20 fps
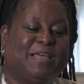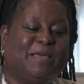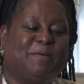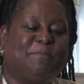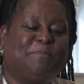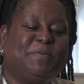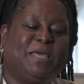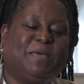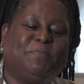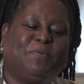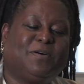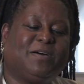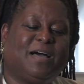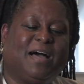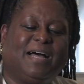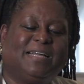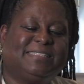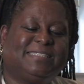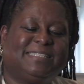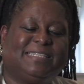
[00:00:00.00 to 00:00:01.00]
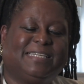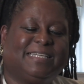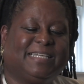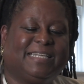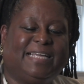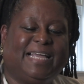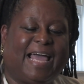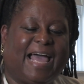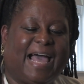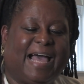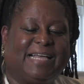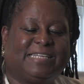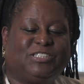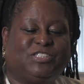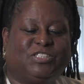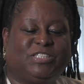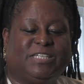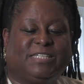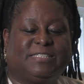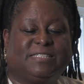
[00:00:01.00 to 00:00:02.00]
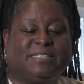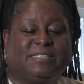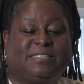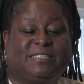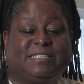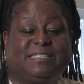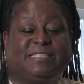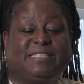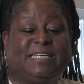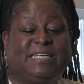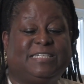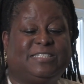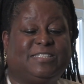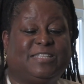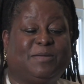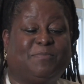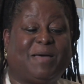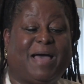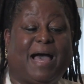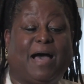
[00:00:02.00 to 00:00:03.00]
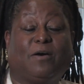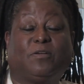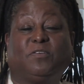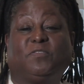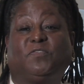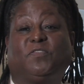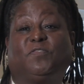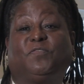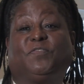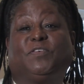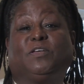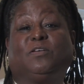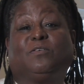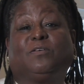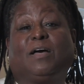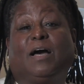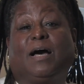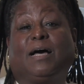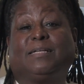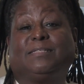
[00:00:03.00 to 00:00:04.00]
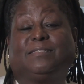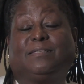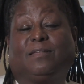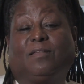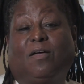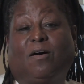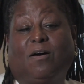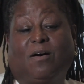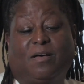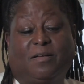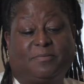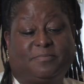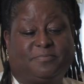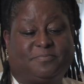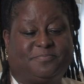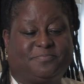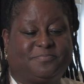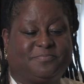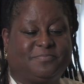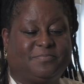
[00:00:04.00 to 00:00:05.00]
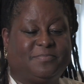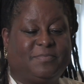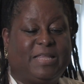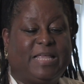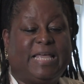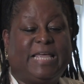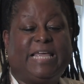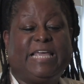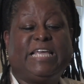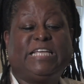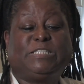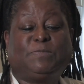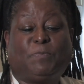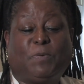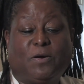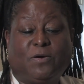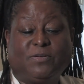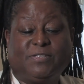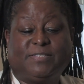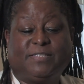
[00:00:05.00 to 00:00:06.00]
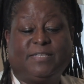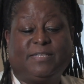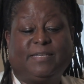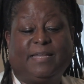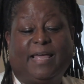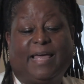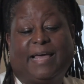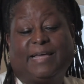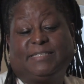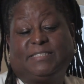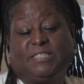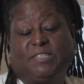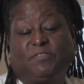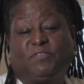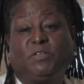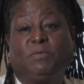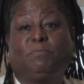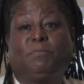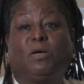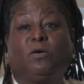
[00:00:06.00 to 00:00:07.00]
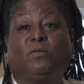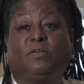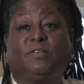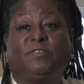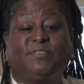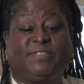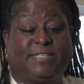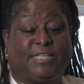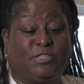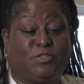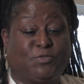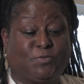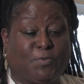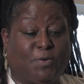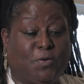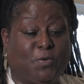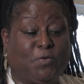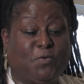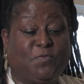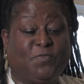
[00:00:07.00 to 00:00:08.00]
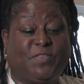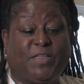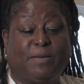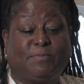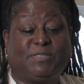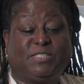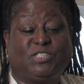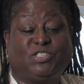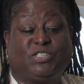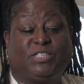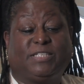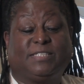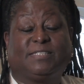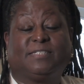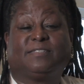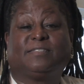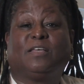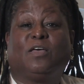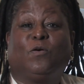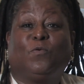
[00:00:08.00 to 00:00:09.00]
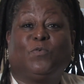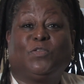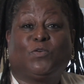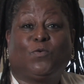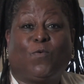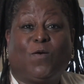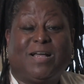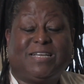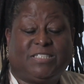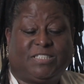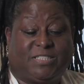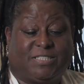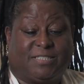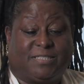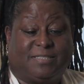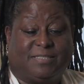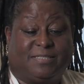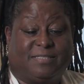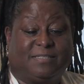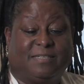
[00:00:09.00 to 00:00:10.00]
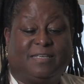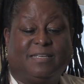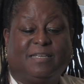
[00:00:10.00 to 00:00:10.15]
People constantly ask Jesus to teach them how to fulfill God's law. Each person had different motives that drove them to Jesus with questions.